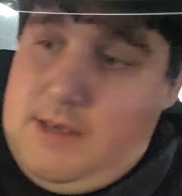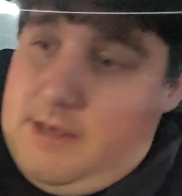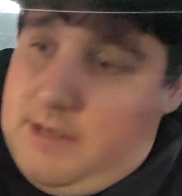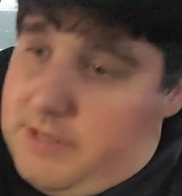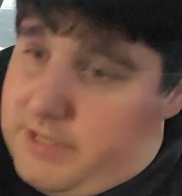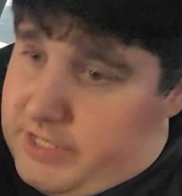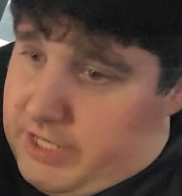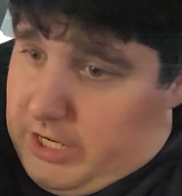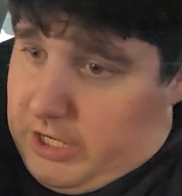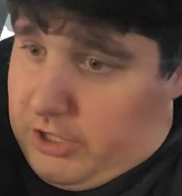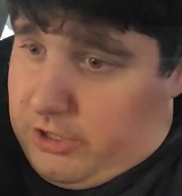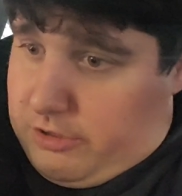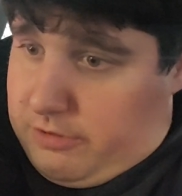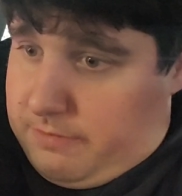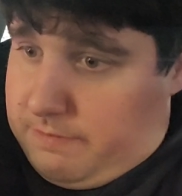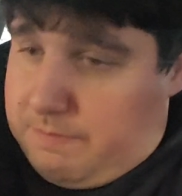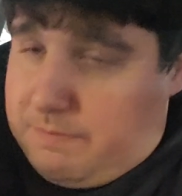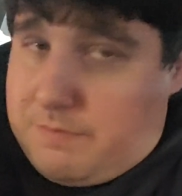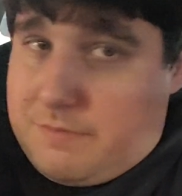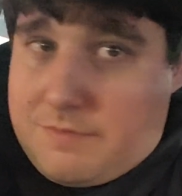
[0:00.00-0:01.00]
So,
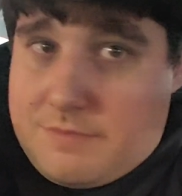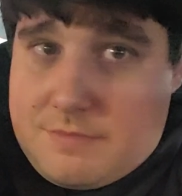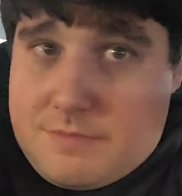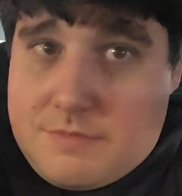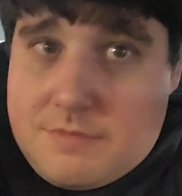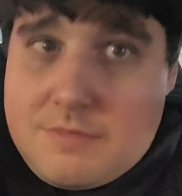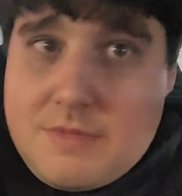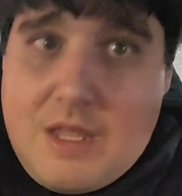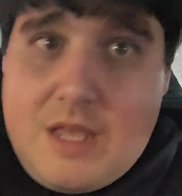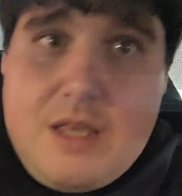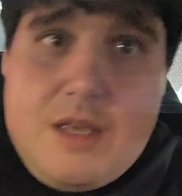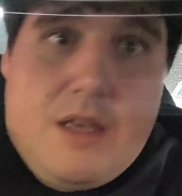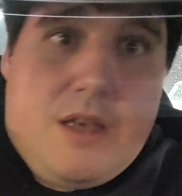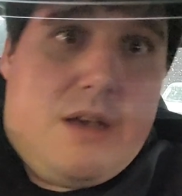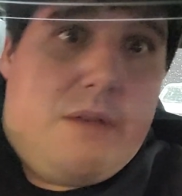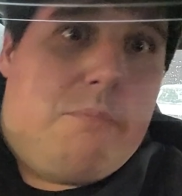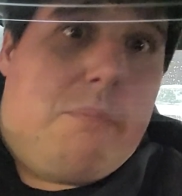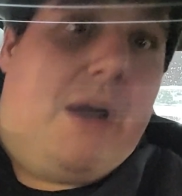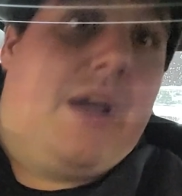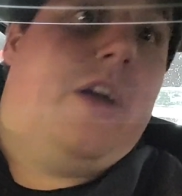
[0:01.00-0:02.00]

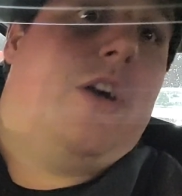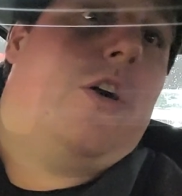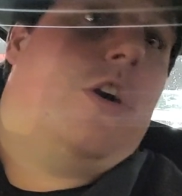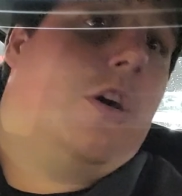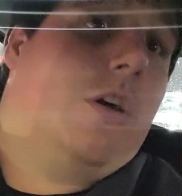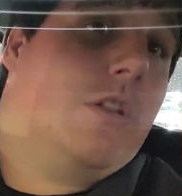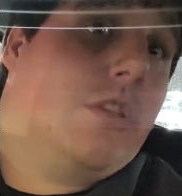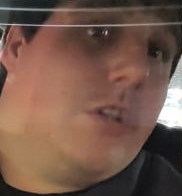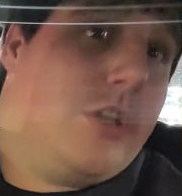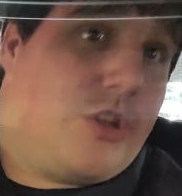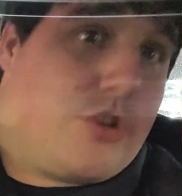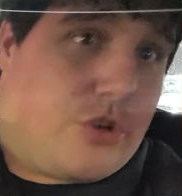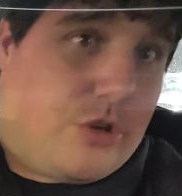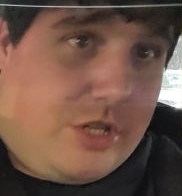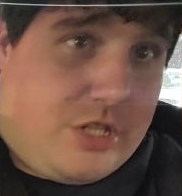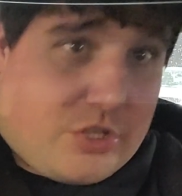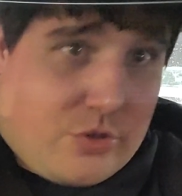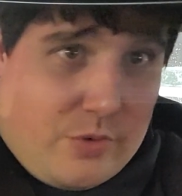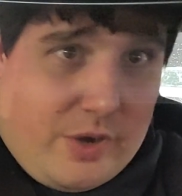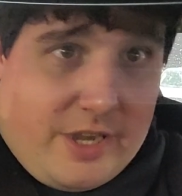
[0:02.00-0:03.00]
my only
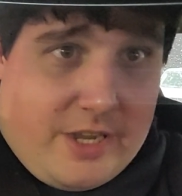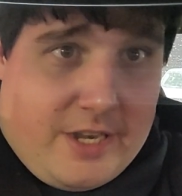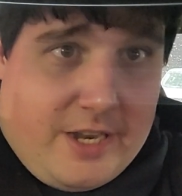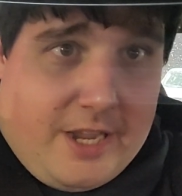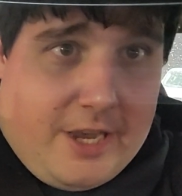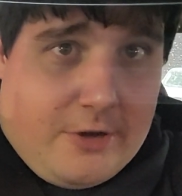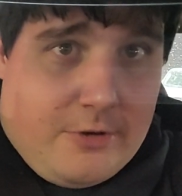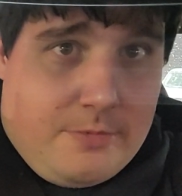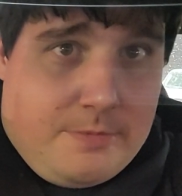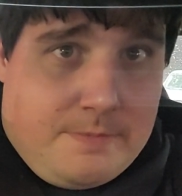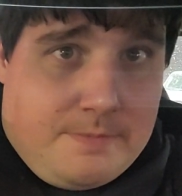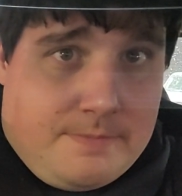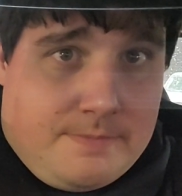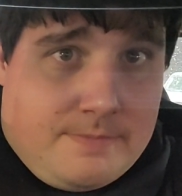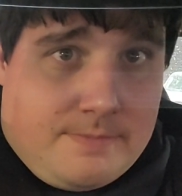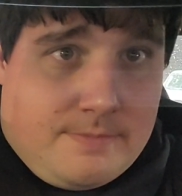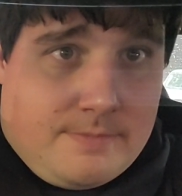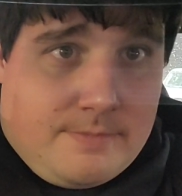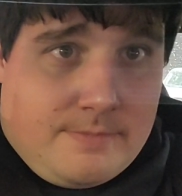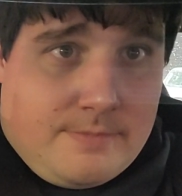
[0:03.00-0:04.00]
choice right now
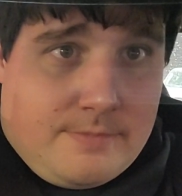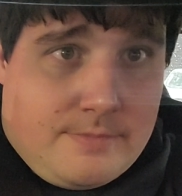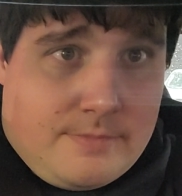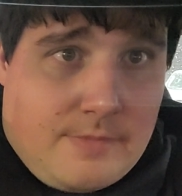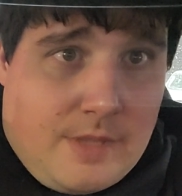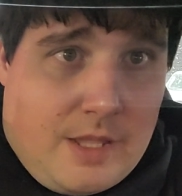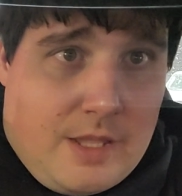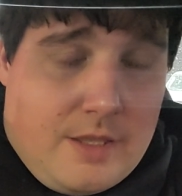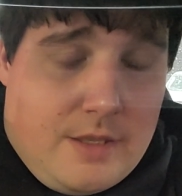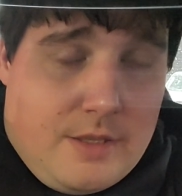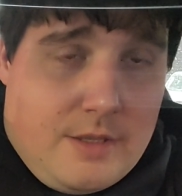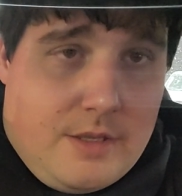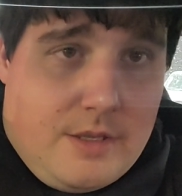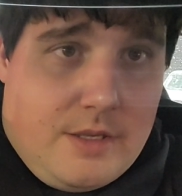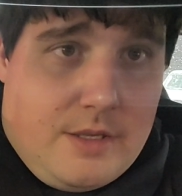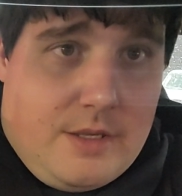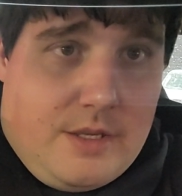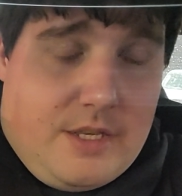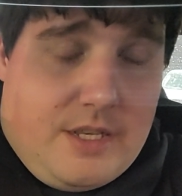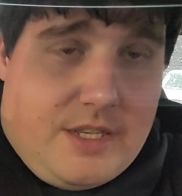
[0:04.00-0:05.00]

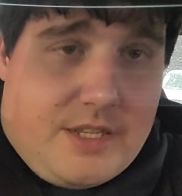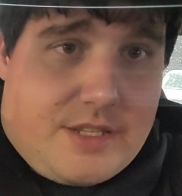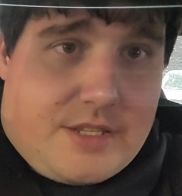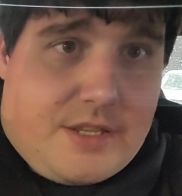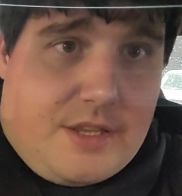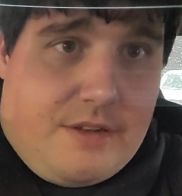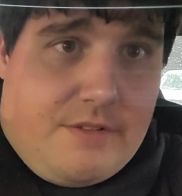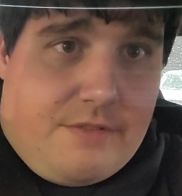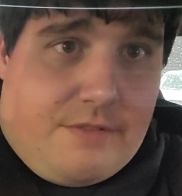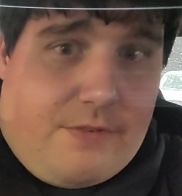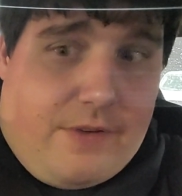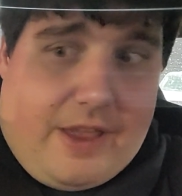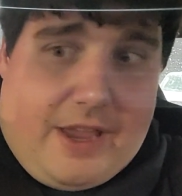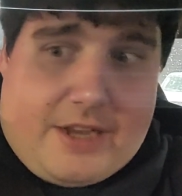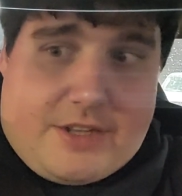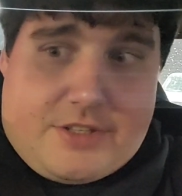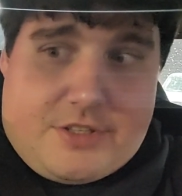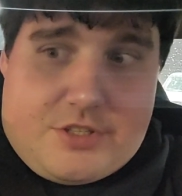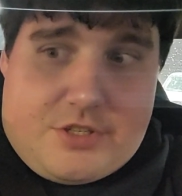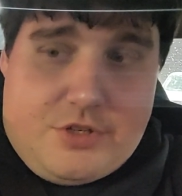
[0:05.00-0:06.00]
is, in
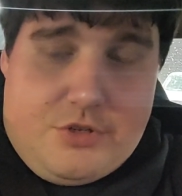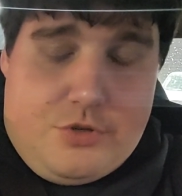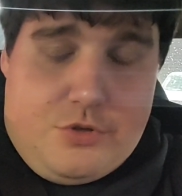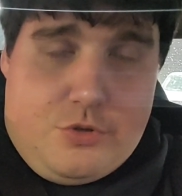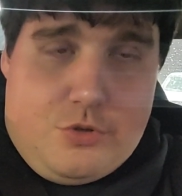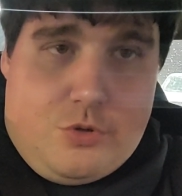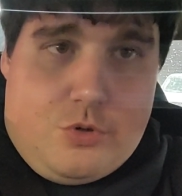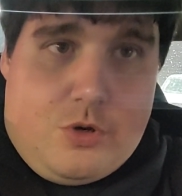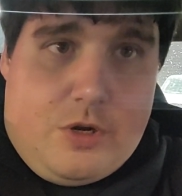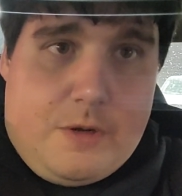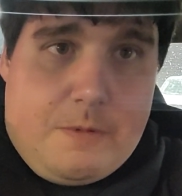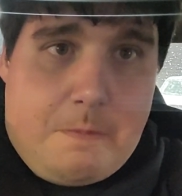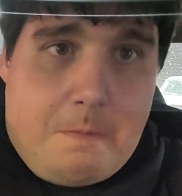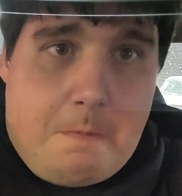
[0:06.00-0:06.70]
fact, to,